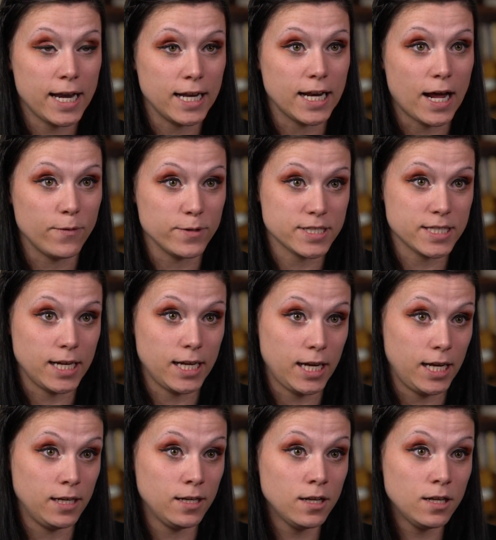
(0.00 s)
And I was
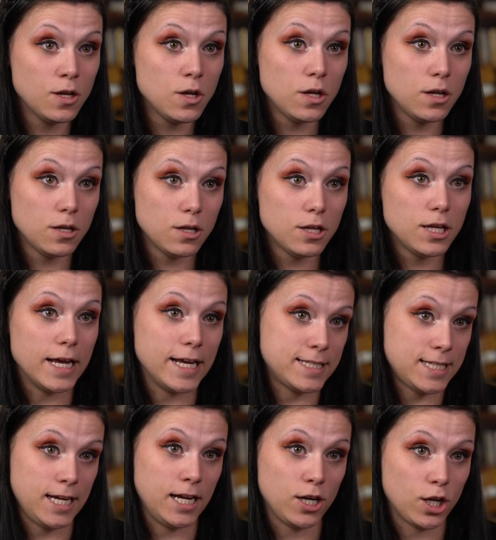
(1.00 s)
thinking, is
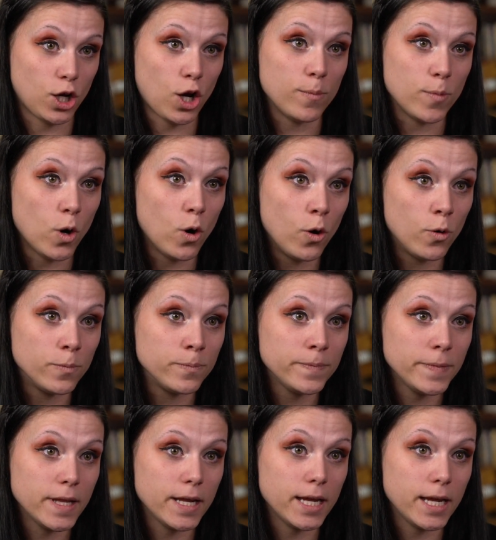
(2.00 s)
he gonna come home
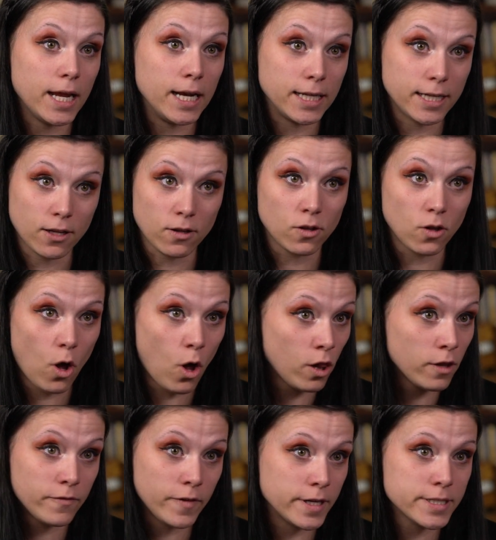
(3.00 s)
and kill
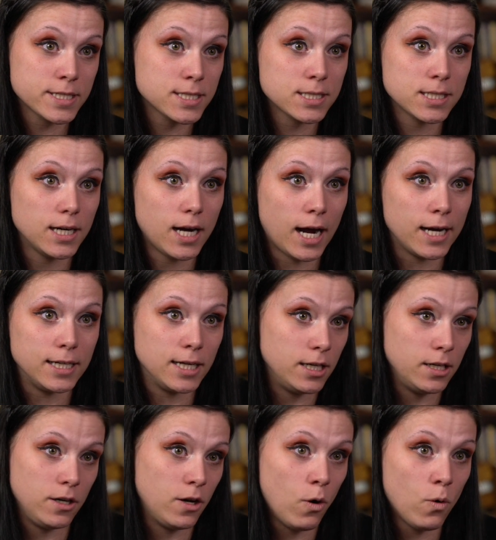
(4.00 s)
all of us? I
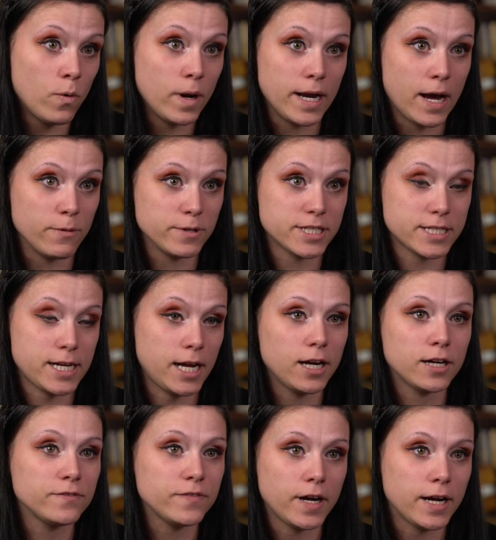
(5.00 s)
didn't know, and I was
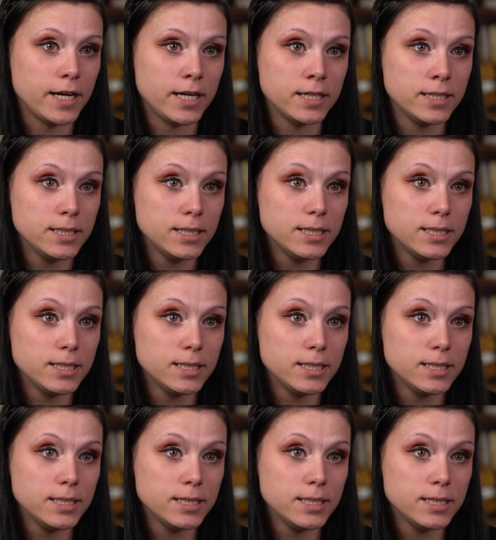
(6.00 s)
terrified.